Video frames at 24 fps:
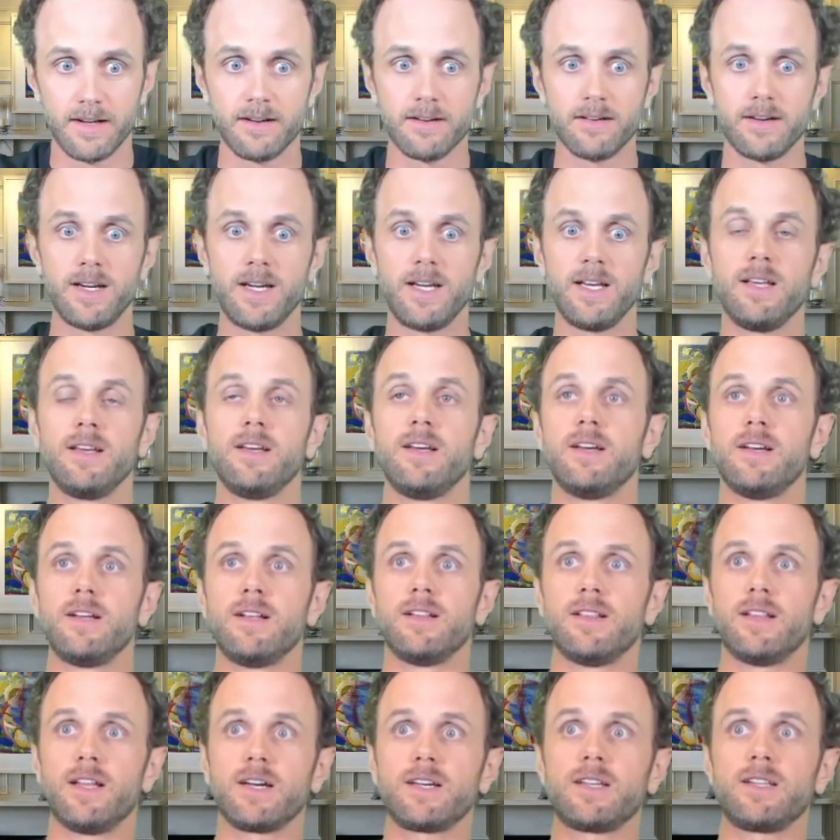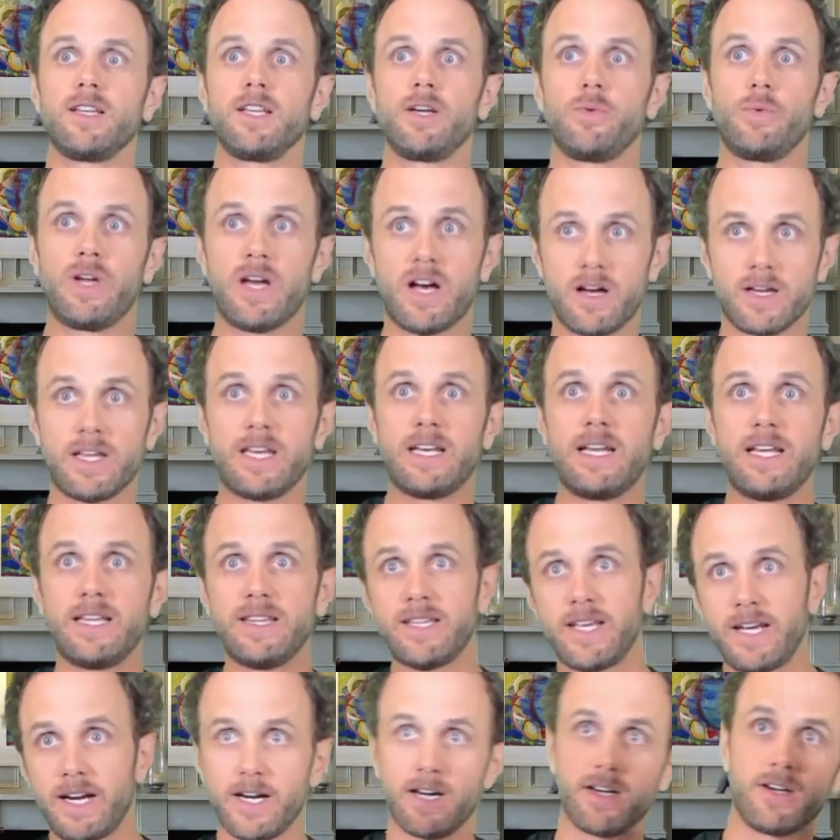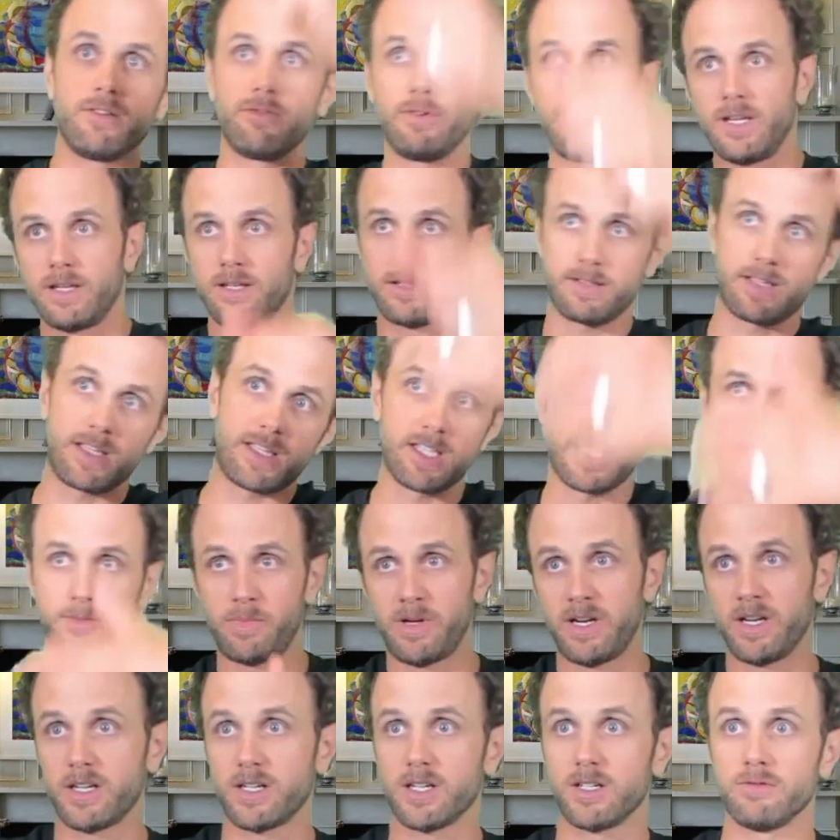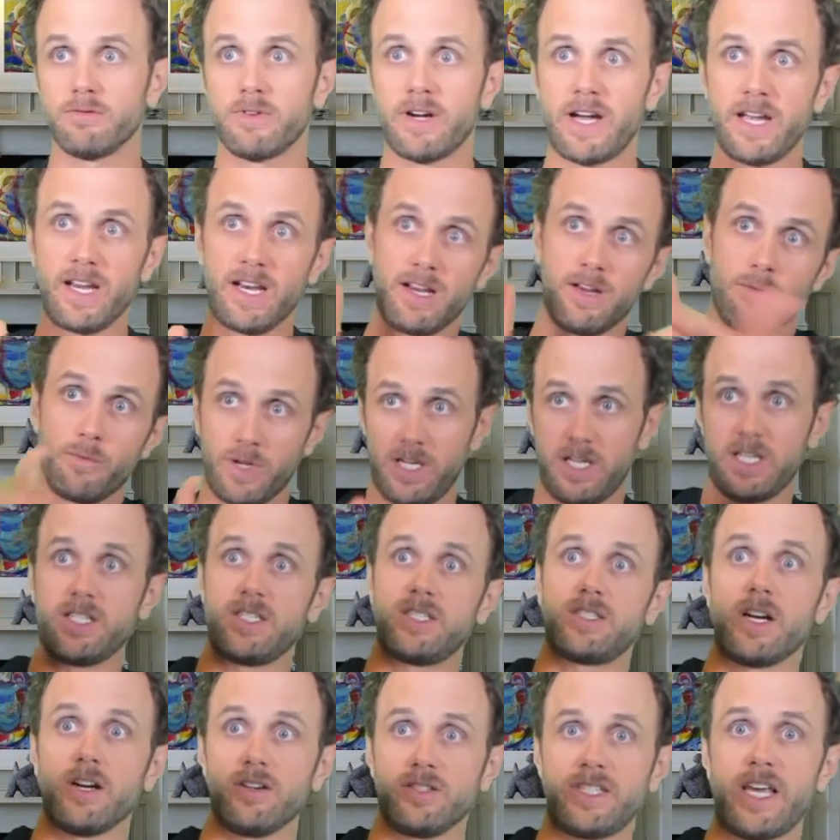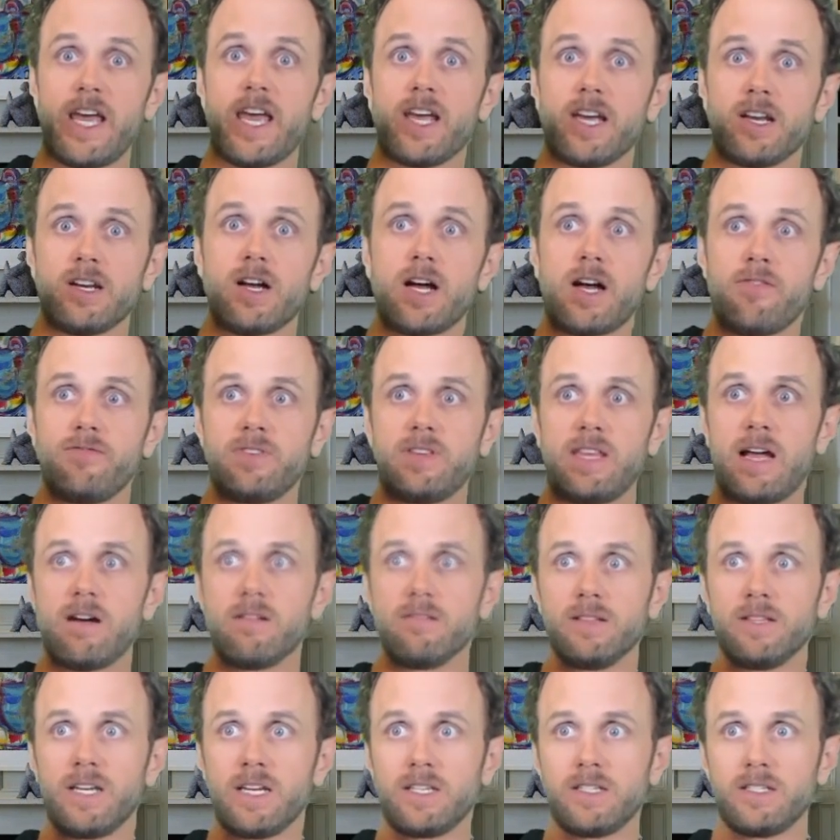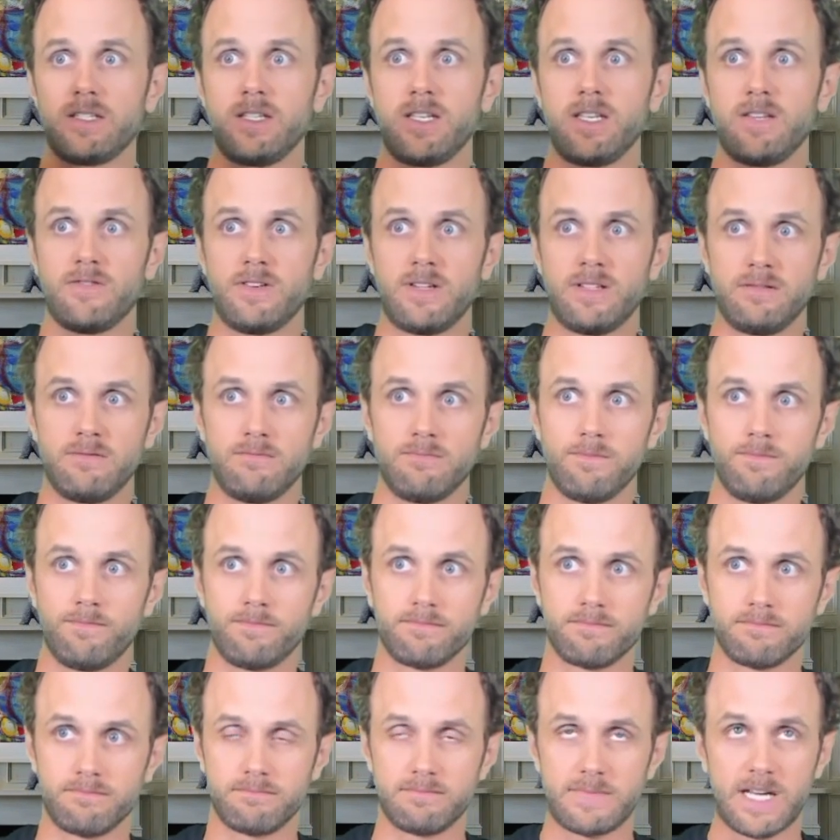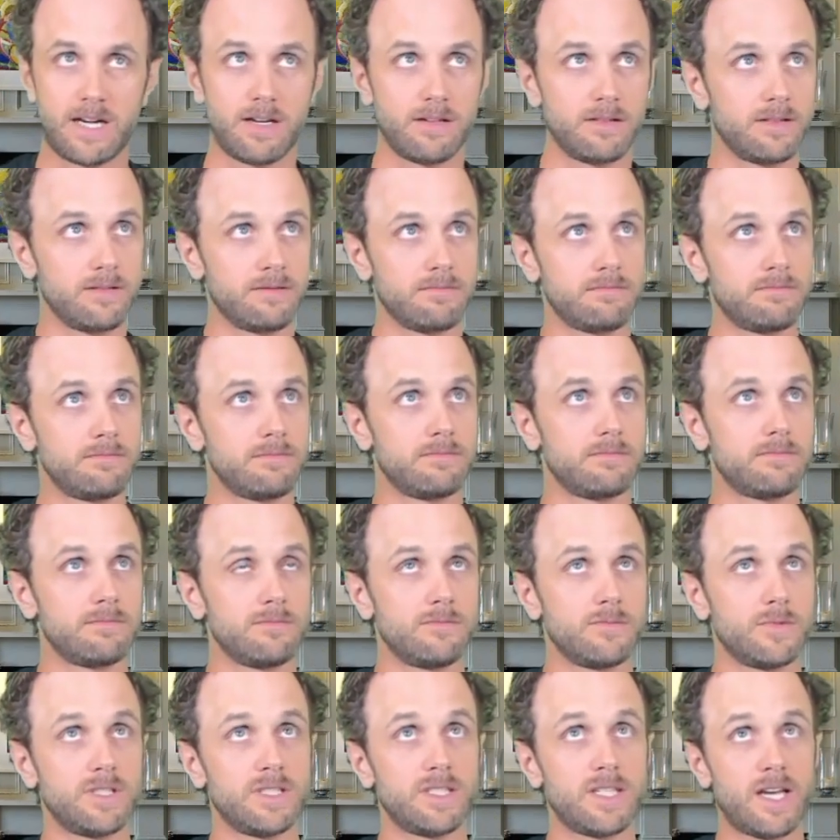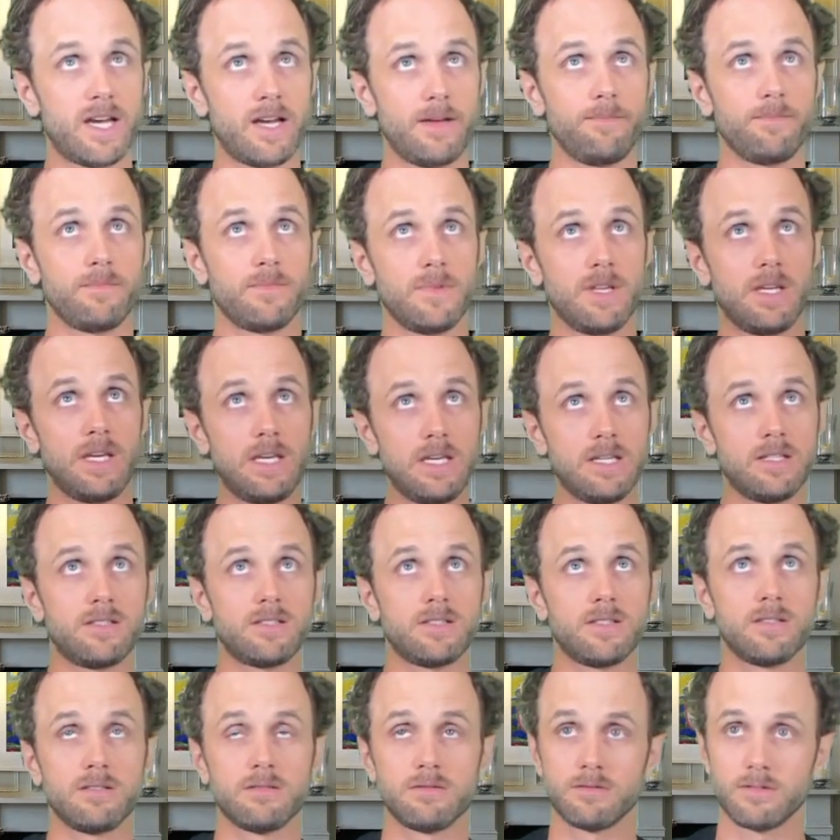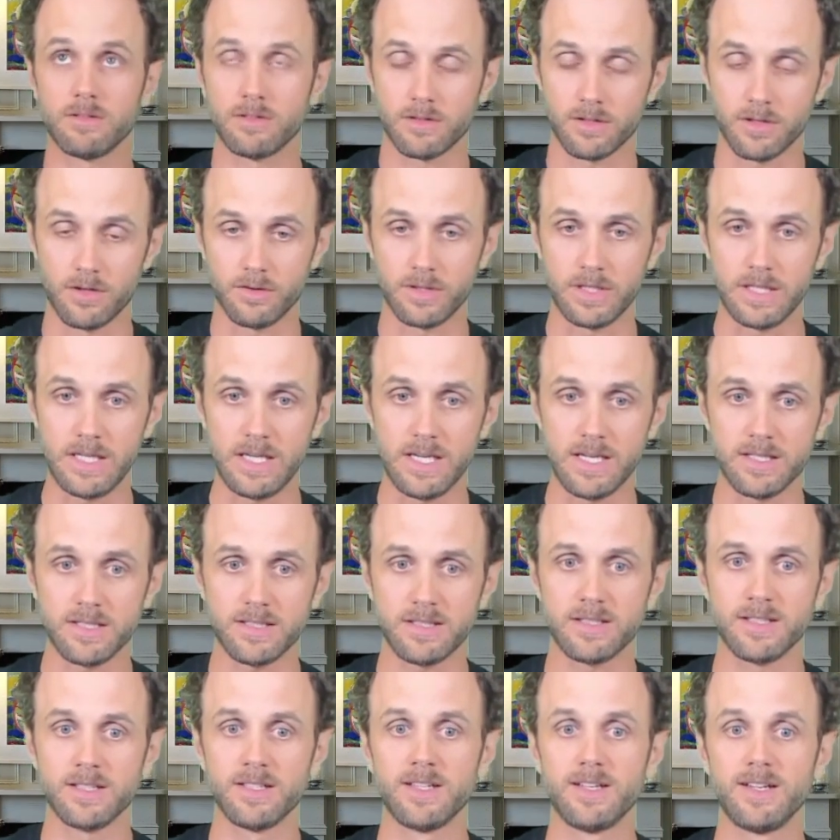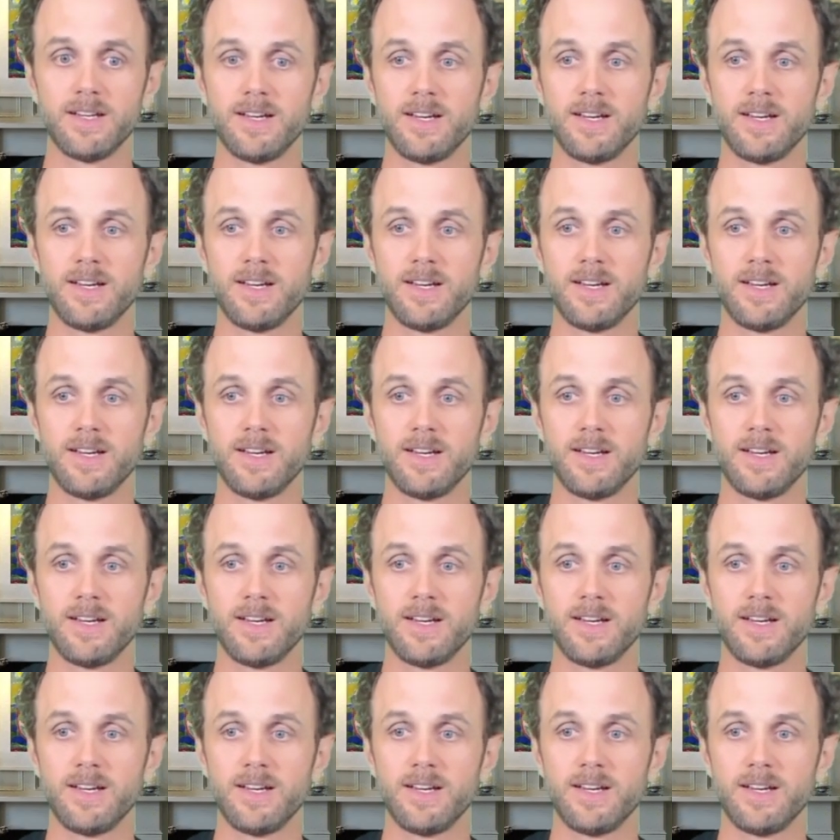right? Luckily, we all get in there. We get the spinnaker right, and we just start taking off down Lake Geneva, down, what was that, east, going east.